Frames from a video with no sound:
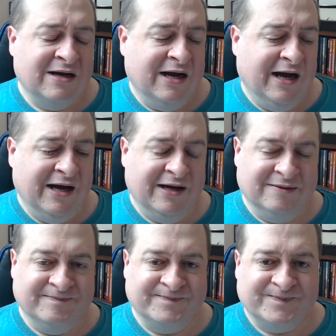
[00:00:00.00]

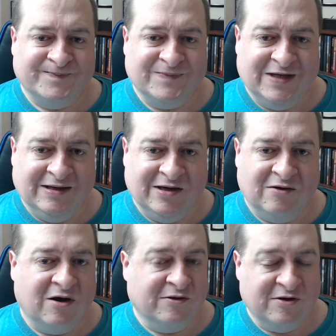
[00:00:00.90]

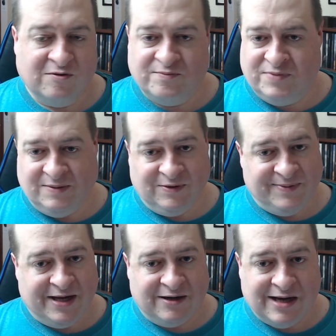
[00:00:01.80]
Are there people
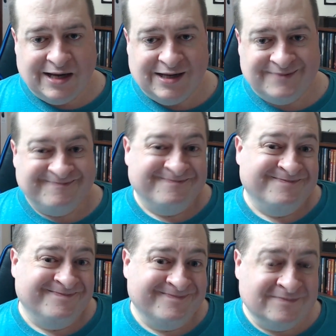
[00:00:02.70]
better at it?
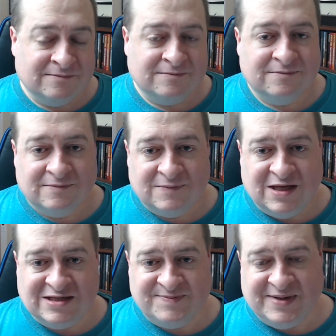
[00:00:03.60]

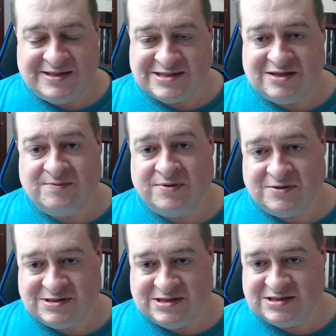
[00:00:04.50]
It depends on the
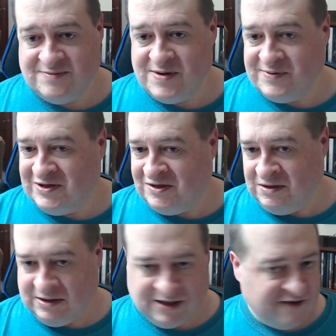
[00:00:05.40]
person. Some people
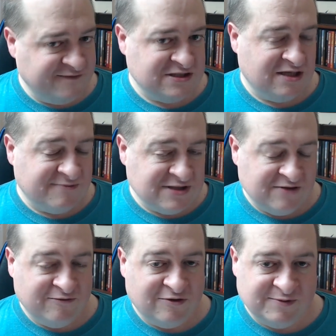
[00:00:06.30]
love GMT
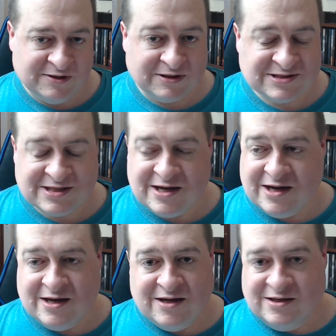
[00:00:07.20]
rule books.
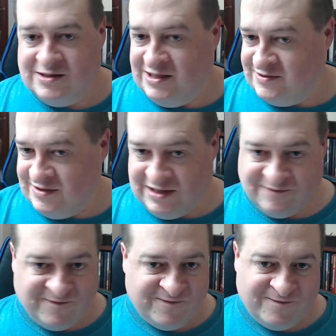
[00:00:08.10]

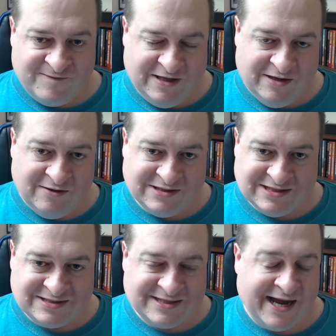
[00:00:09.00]
It's a
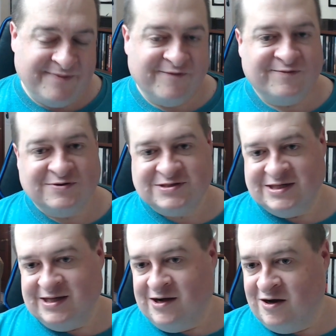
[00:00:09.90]
type of person
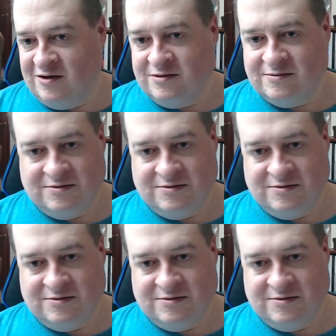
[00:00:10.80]
they are.